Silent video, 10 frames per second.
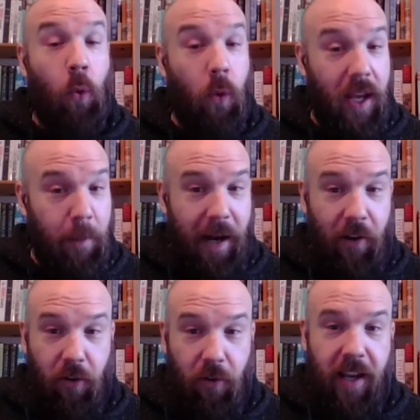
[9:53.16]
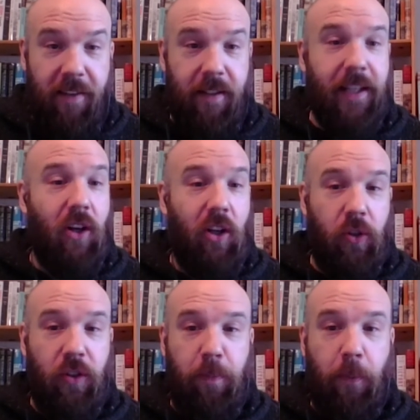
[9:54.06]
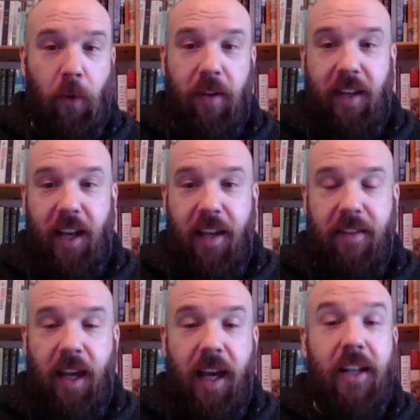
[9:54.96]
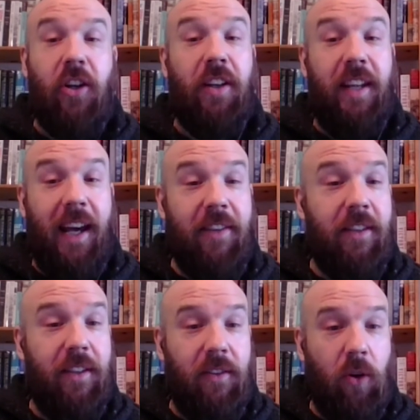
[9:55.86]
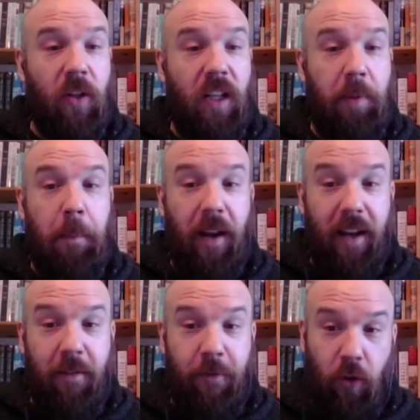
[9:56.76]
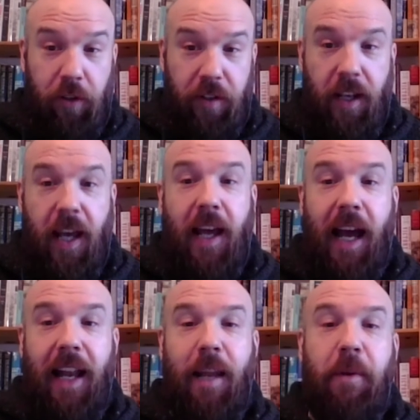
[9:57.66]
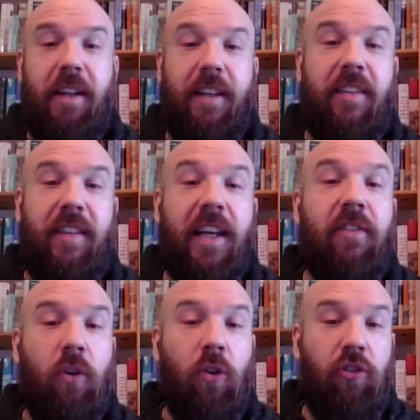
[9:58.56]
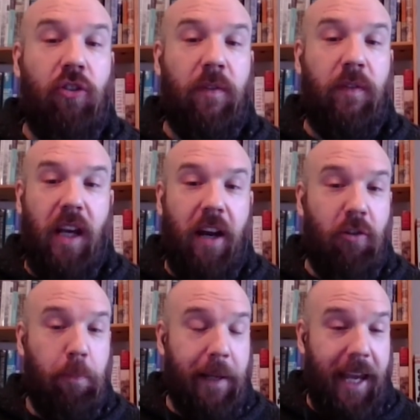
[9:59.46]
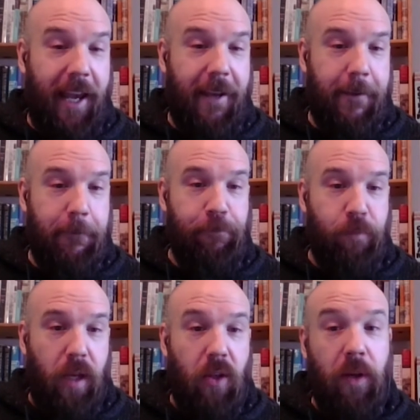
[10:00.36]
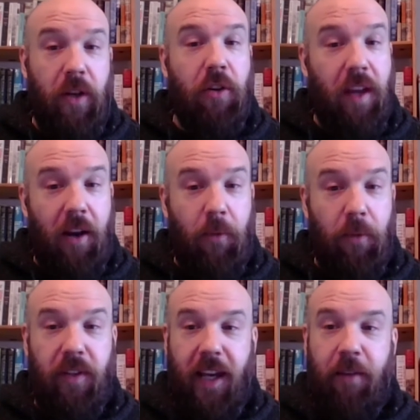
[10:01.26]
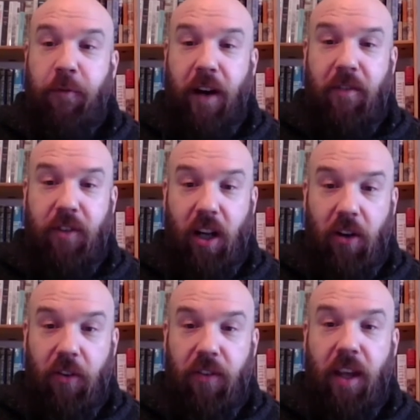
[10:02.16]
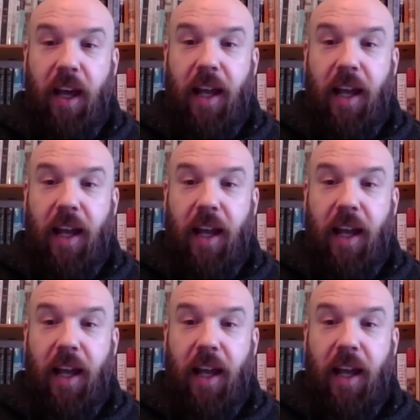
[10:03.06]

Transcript: A wheelbarrow race, like all good sports days. The contestants, though, to be blindfolded and limited to 6 soldiers of the Irish Brigade. The winner there was to get $5,